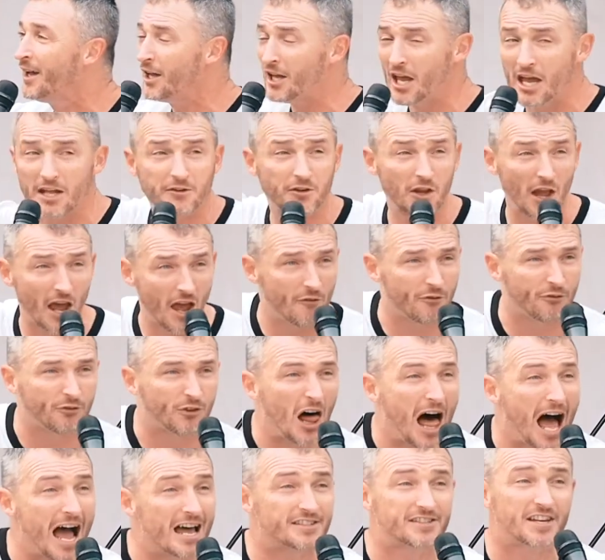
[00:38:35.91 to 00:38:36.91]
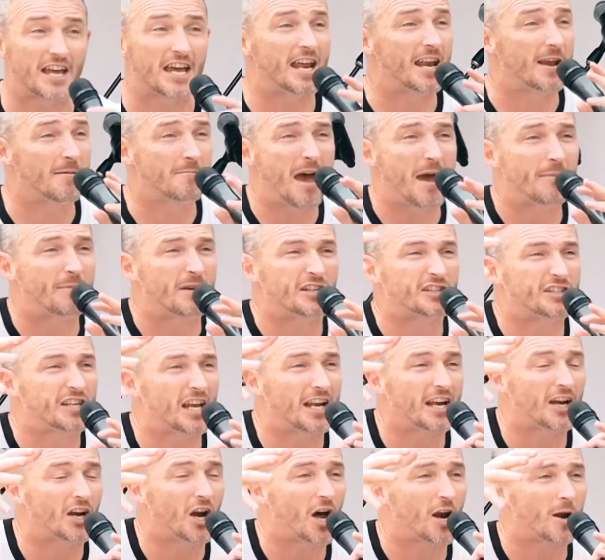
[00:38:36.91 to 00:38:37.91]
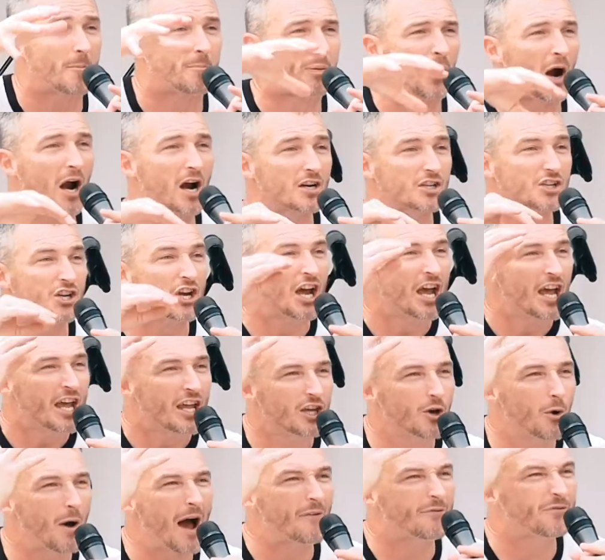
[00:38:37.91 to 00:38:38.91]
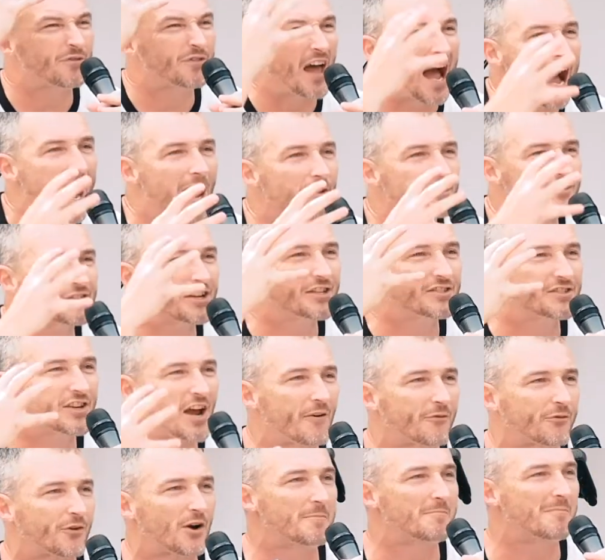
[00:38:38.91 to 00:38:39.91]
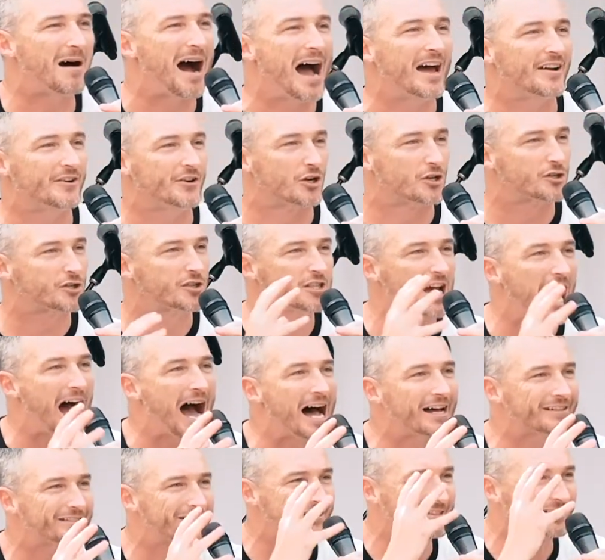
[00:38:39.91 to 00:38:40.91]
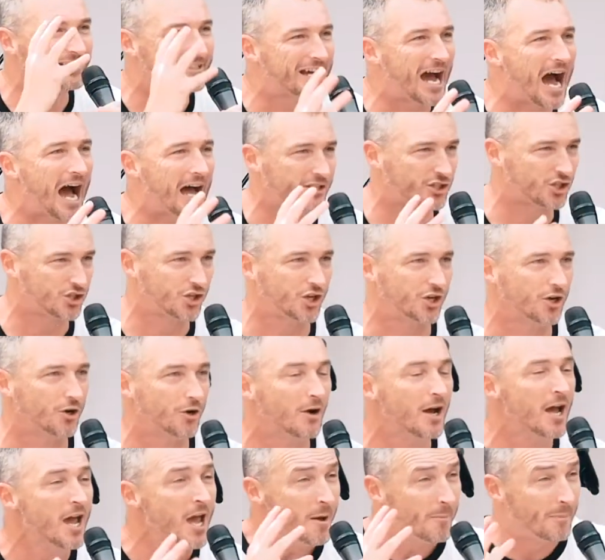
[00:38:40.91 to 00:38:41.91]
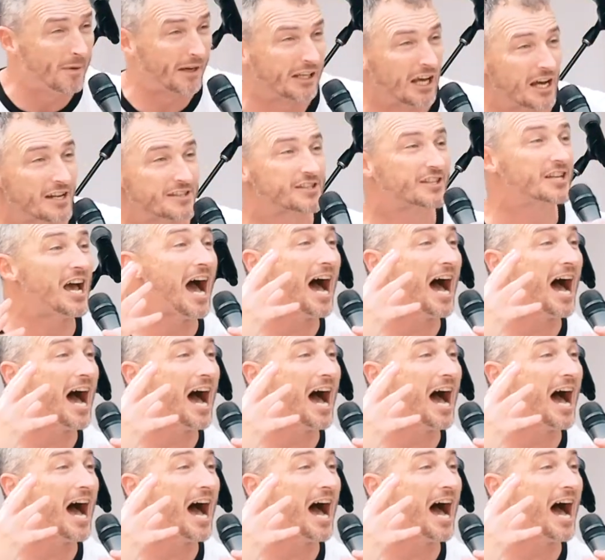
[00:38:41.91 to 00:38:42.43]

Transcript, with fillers: it, it flies in, it may be sitting on a perch. You have thousands of reminders. God's got you because